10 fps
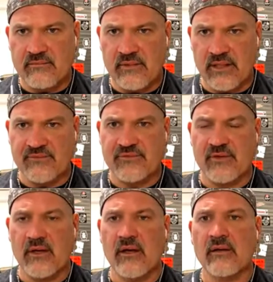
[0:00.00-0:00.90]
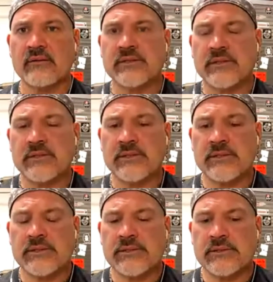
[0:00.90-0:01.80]
It's uh
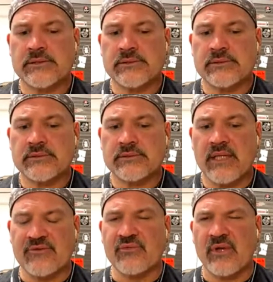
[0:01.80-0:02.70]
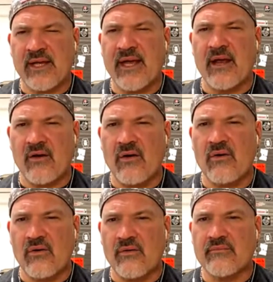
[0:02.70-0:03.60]
it's really kind of
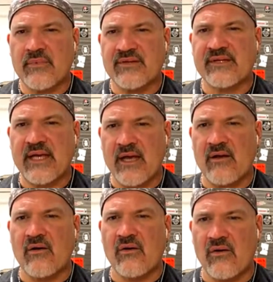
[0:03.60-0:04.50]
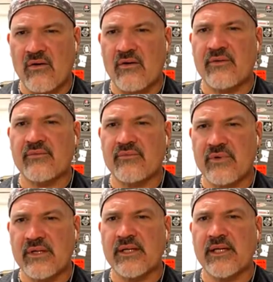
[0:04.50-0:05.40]
hard. It's kind of hard to
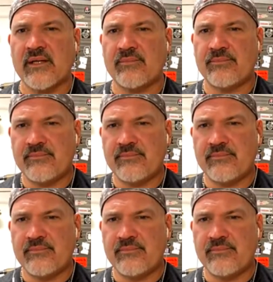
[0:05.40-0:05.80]
really